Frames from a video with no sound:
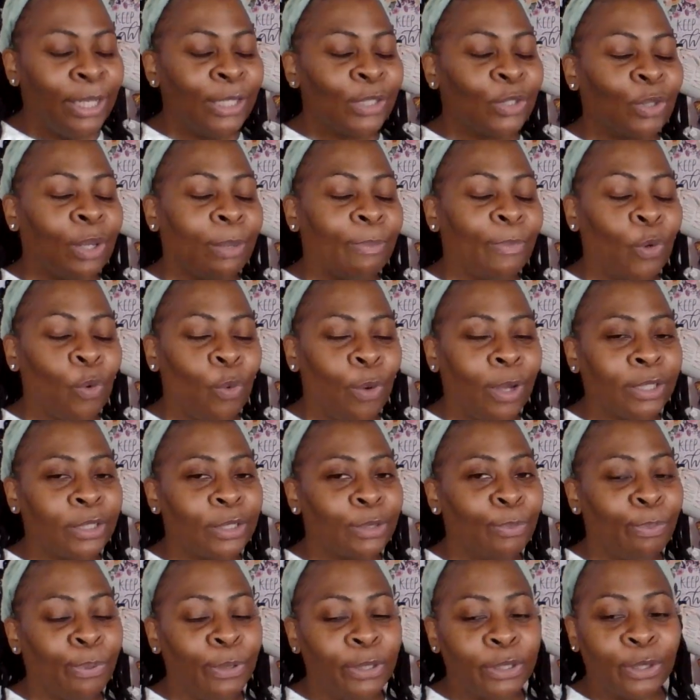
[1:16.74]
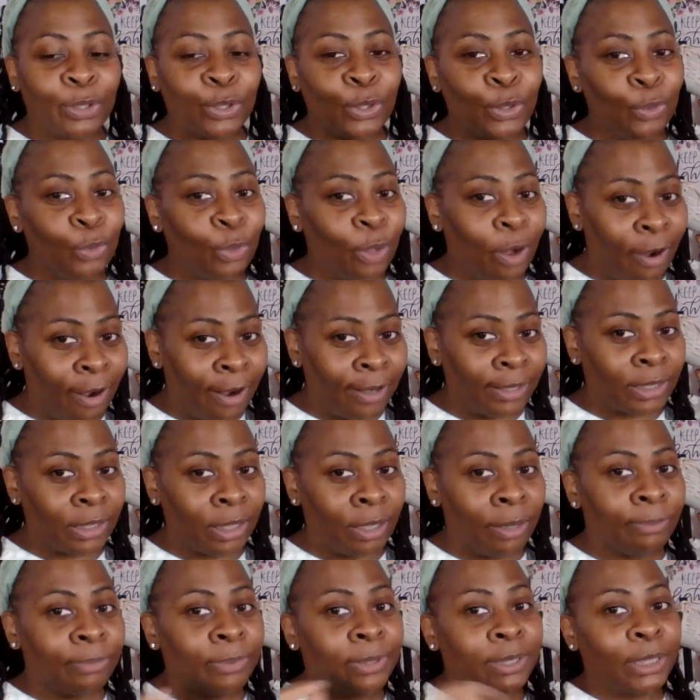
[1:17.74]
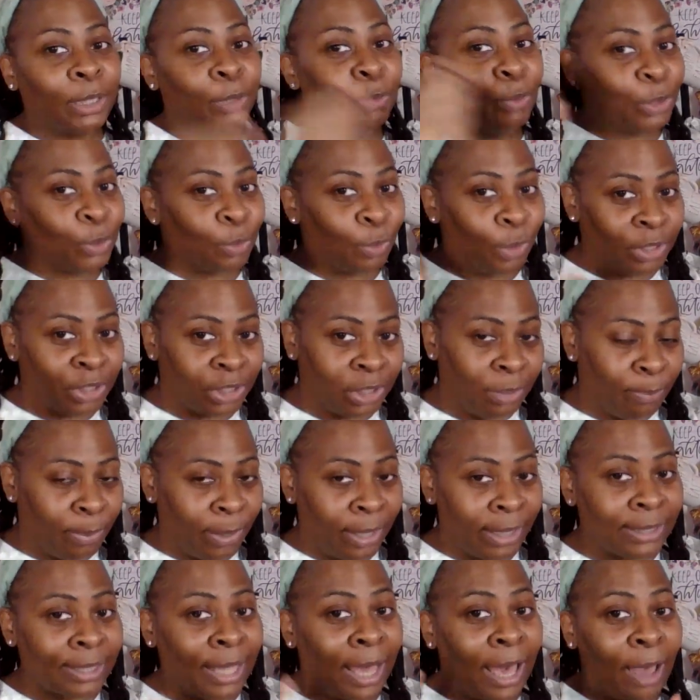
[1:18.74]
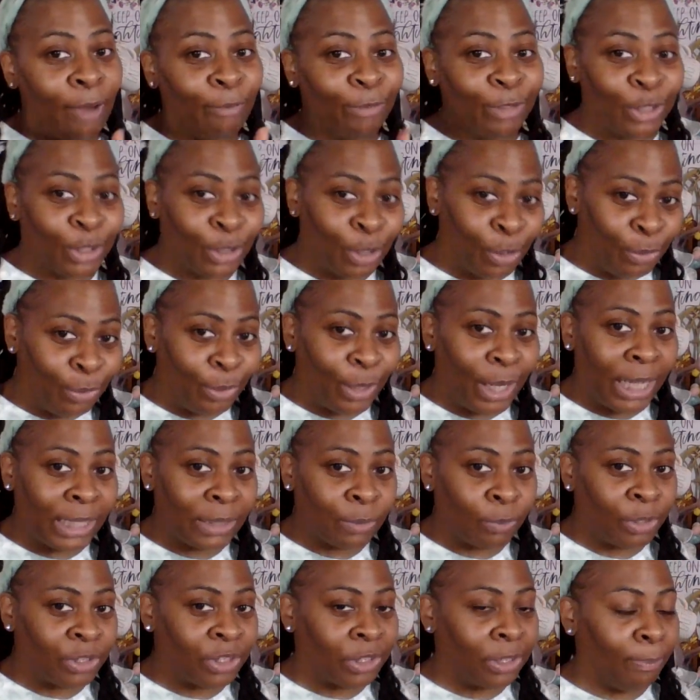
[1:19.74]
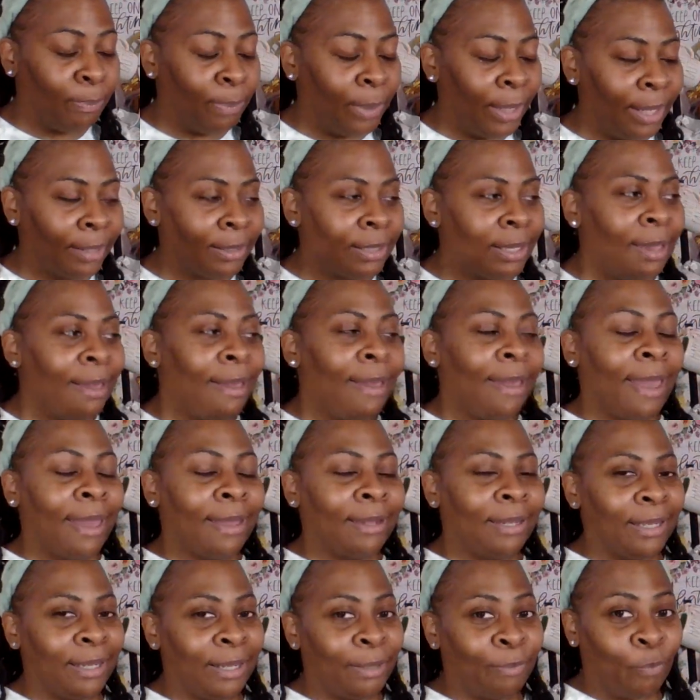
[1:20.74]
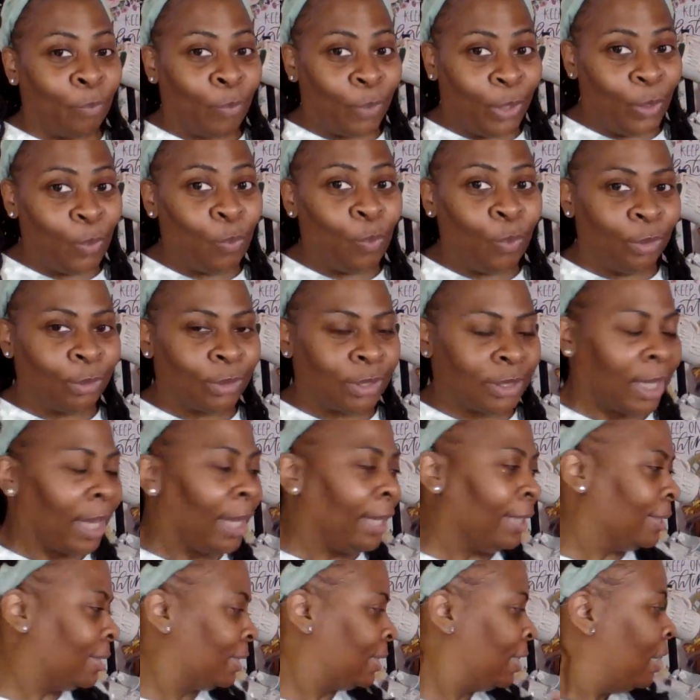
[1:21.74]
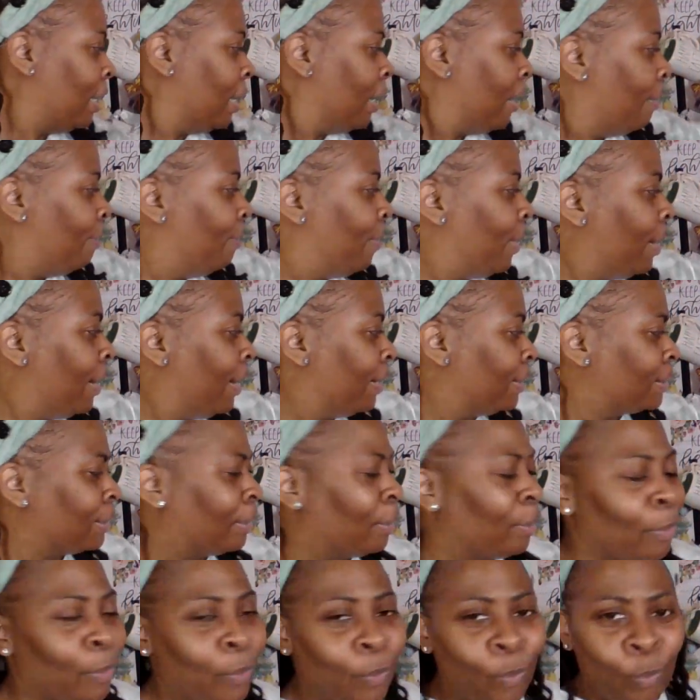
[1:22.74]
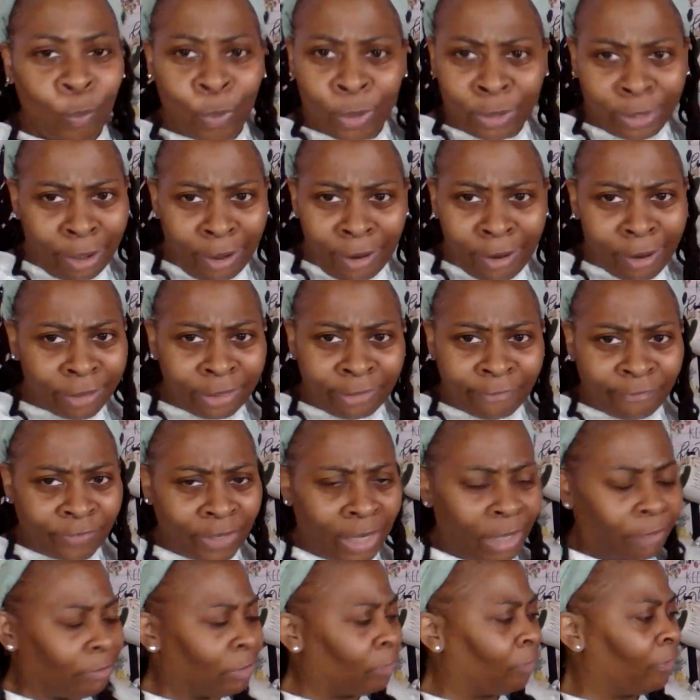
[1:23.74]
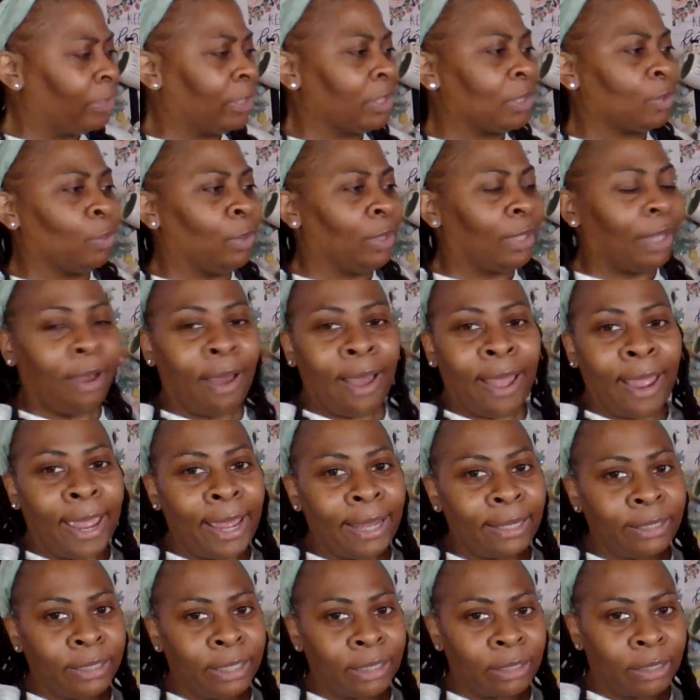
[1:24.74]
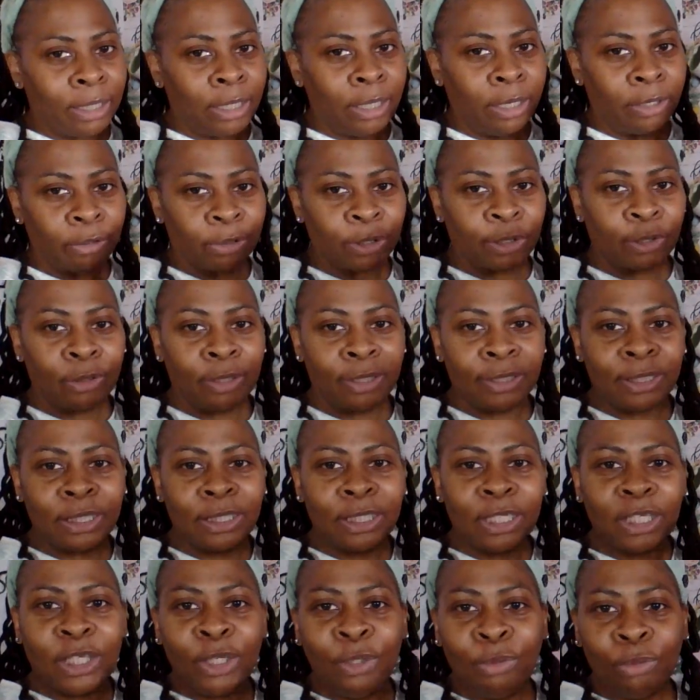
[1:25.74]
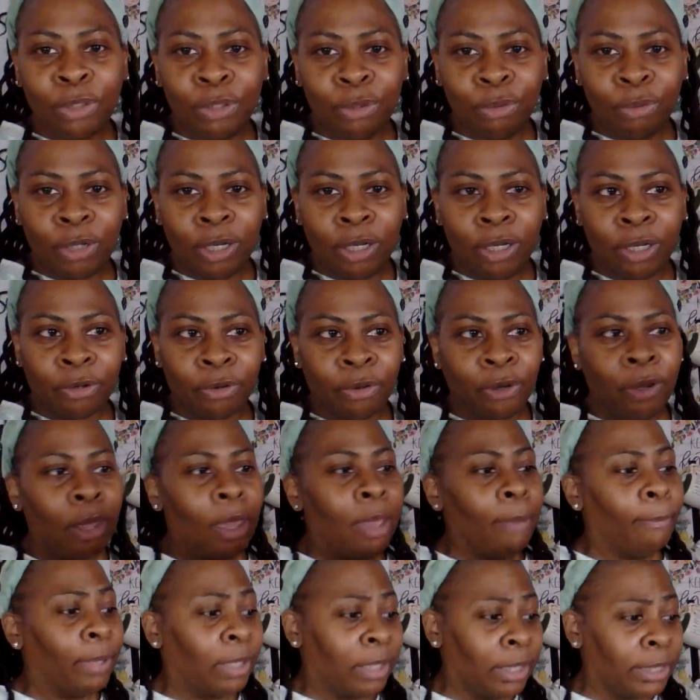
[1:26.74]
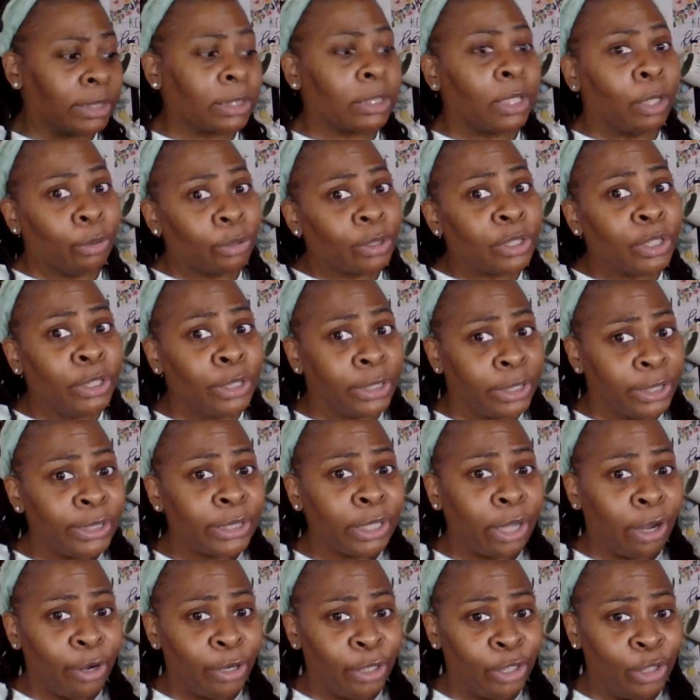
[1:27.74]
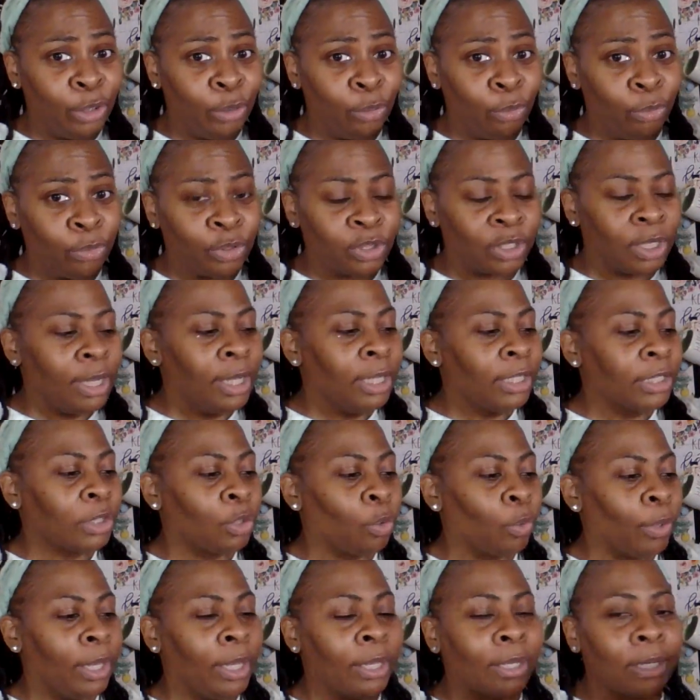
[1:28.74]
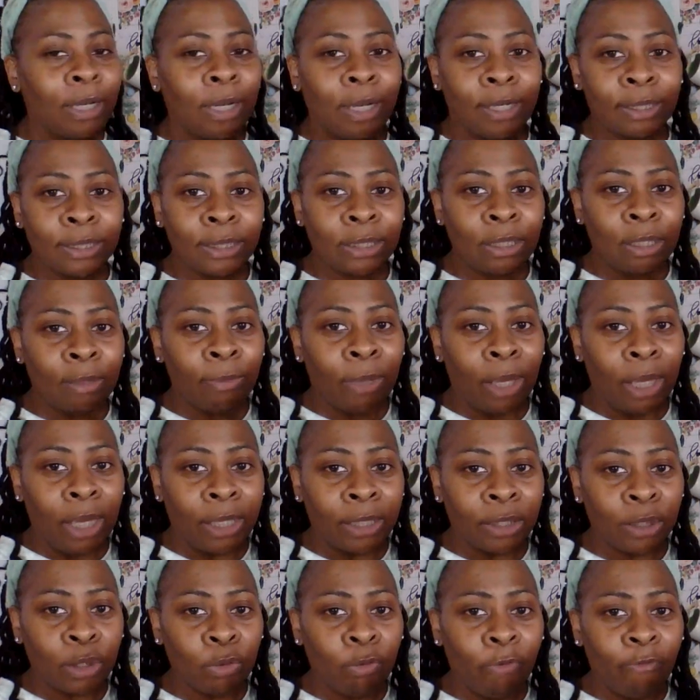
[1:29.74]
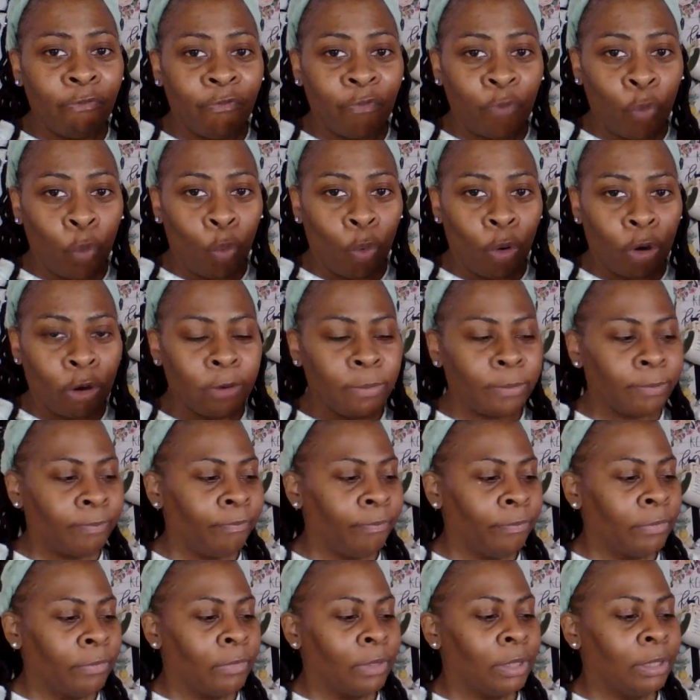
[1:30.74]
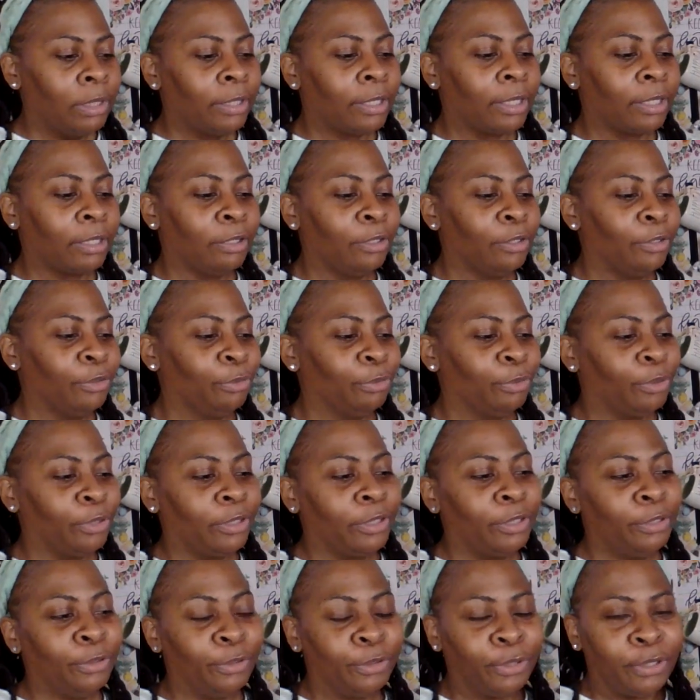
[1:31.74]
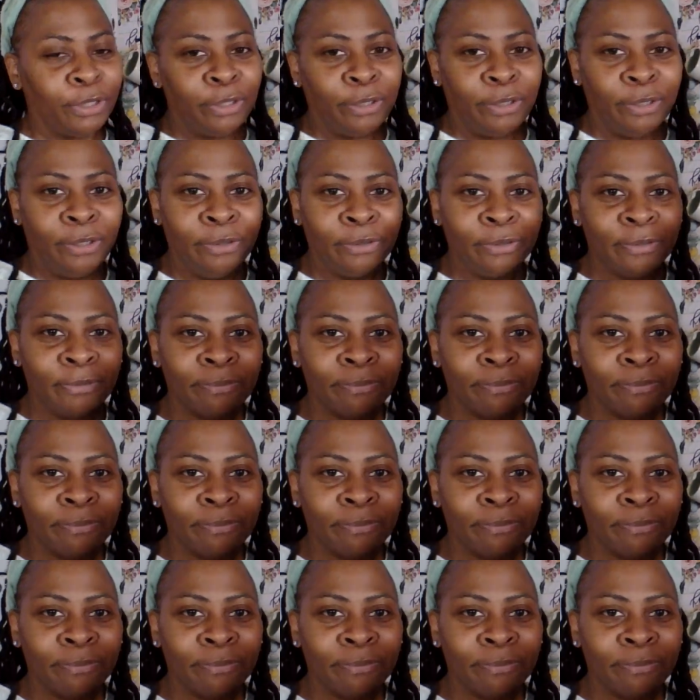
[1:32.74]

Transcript: So I'm going to put two cards up, see which one she picks. I will show you guys what she picked and then we will taste. But what are the flavors for this week, y'all? I had to get the cutter. So this is the cute little cutter because those cookies are huge. So it cuts them into four. Look at the little cookie.